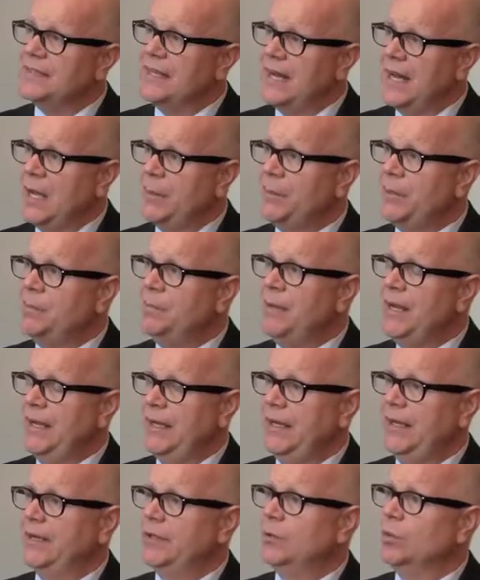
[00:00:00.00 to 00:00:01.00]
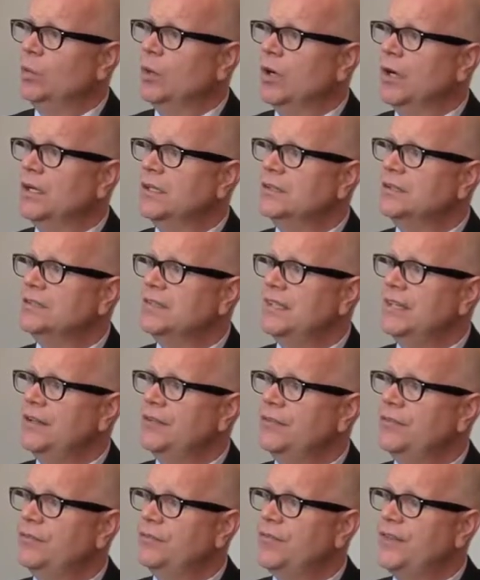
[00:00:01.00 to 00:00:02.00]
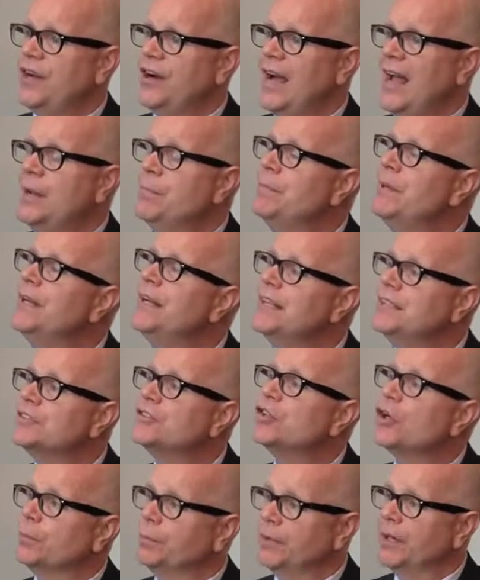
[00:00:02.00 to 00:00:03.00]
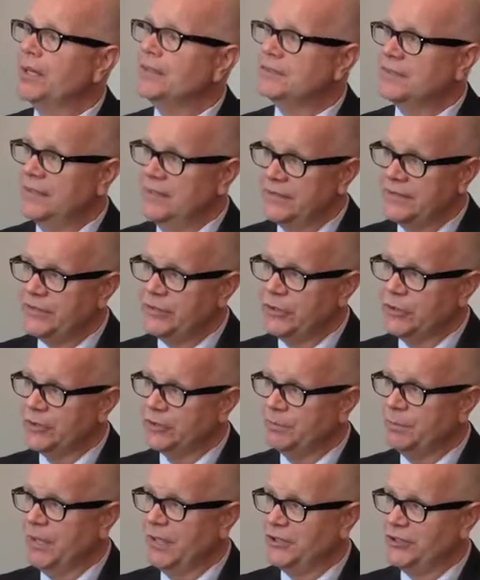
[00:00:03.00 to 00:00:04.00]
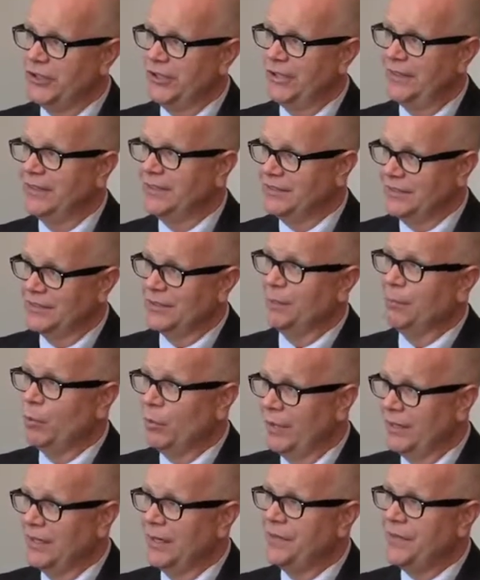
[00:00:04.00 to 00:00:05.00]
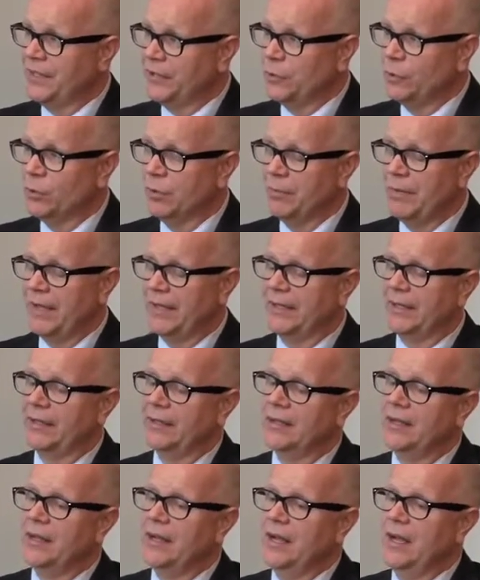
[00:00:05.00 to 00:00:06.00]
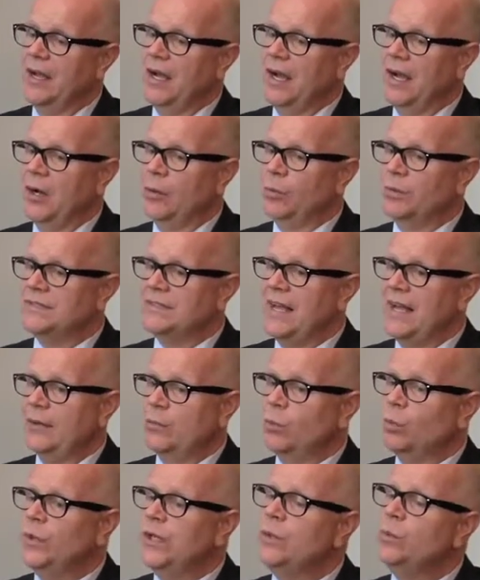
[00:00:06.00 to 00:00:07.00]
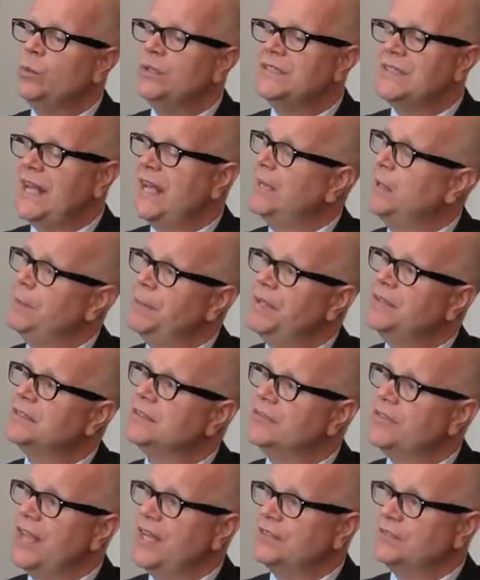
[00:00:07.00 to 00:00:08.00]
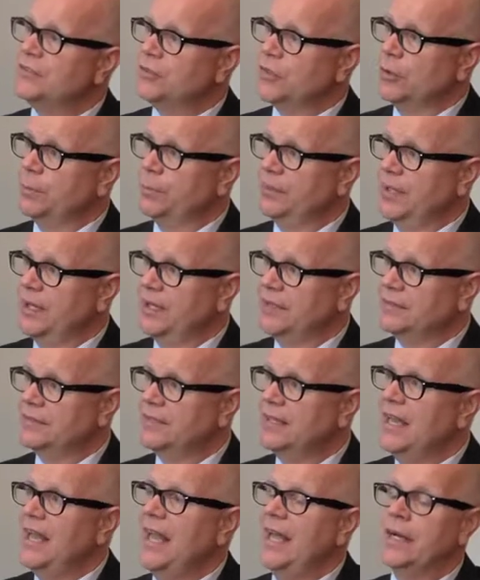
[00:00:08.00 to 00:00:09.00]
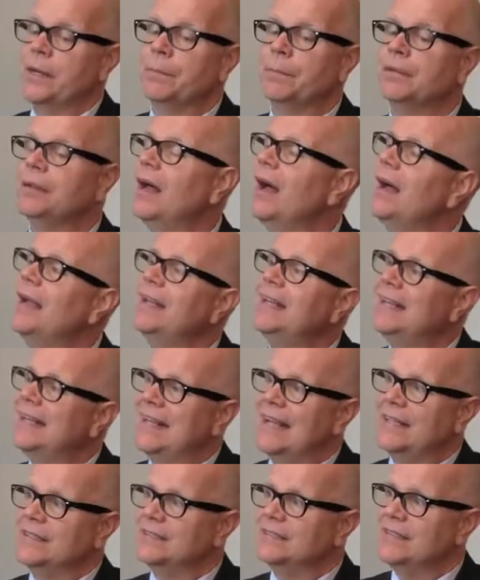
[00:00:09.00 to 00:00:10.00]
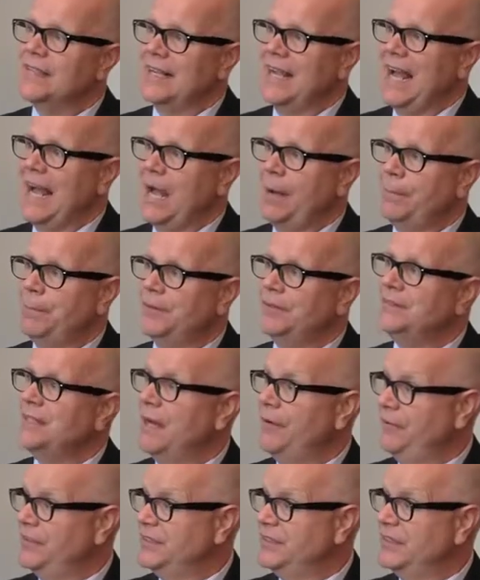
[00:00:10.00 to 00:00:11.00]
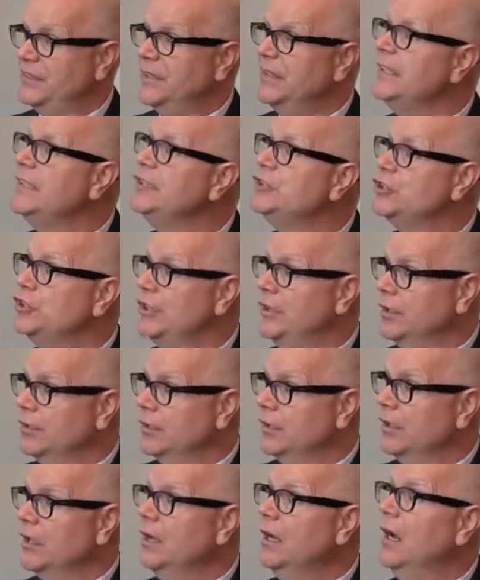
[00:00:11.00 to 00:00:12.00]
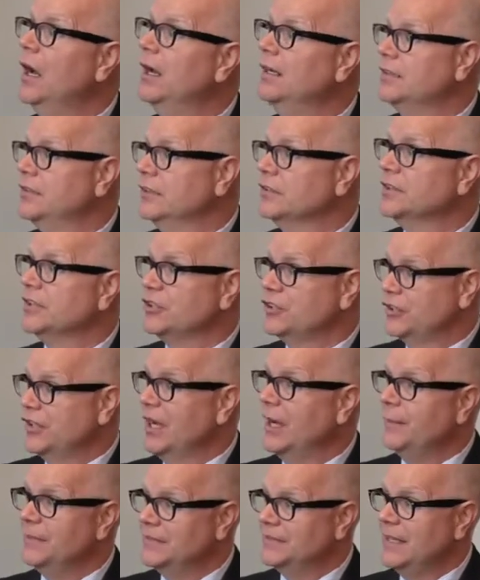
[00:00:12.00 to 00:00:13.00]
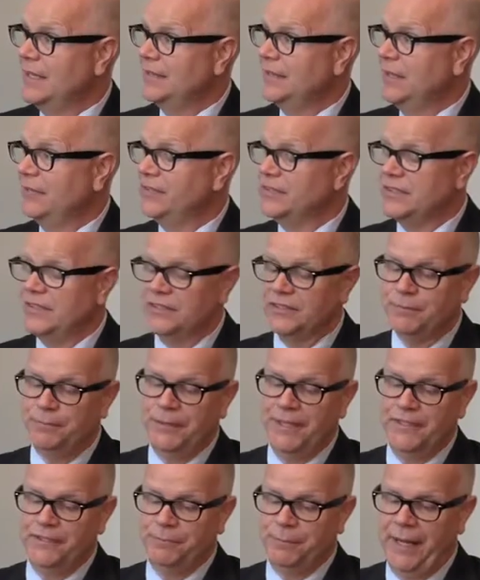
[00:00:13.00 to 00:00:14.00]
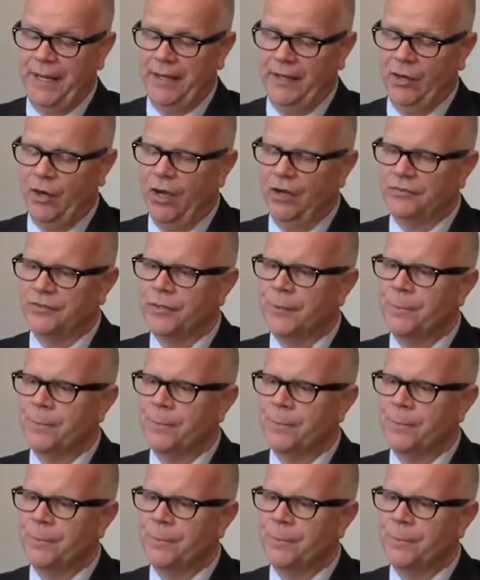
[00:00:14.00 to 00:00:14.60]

that have been made was if there had been a surplus in this year's budget, and this is a point I think you were making, was that we would take a piece of that surplus and apply it against the GAAP deficit each year until such time as that deficit is paid off.